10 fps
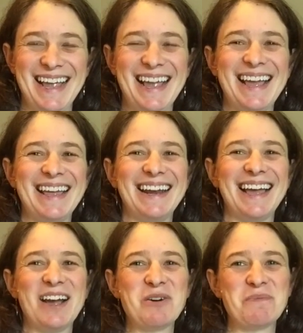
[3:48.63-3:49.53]
And
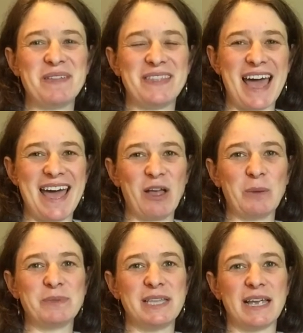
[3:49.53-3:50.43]
I hope that that
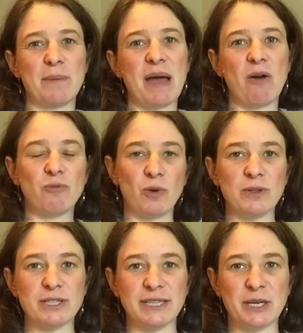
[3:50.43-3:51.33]
helps think about
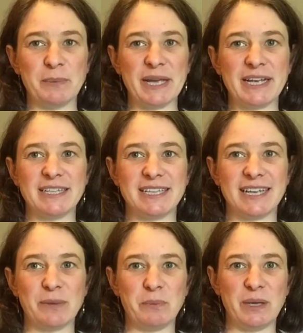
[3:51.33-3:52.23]
roles a little bit, because it
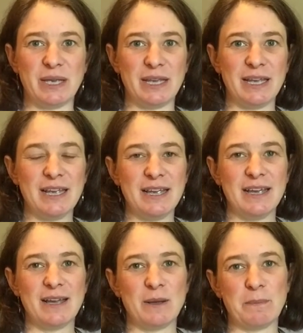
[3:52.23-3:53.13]
can be
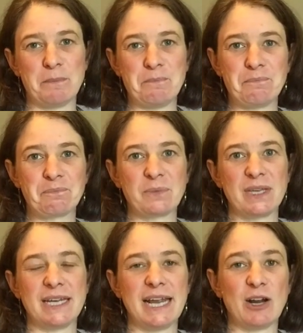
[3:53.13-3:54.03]

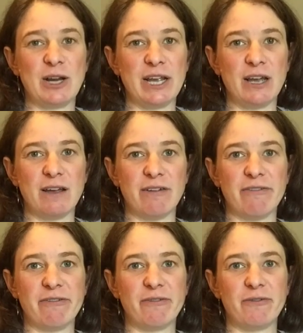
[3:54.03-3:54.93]
an area
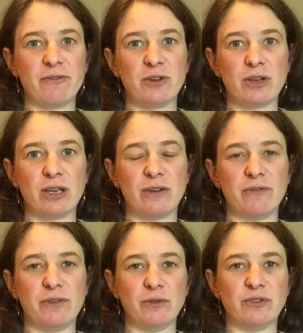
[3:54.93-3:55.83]
of
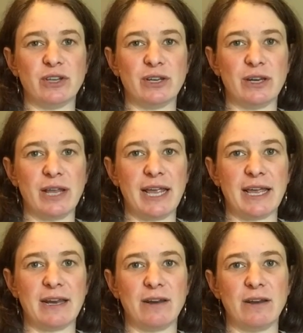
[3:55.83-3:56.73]
confusion
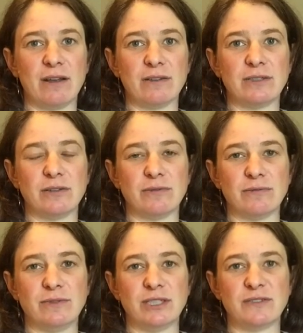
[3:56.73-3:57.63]
and also
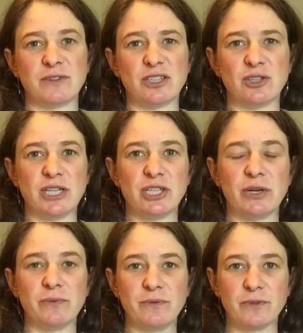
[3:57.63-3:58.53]
just
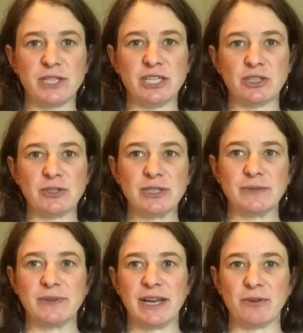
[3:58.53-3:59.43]
frustration for teachers
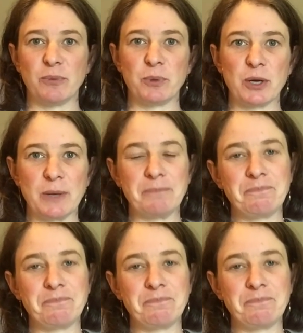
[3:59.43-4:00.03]
in group work.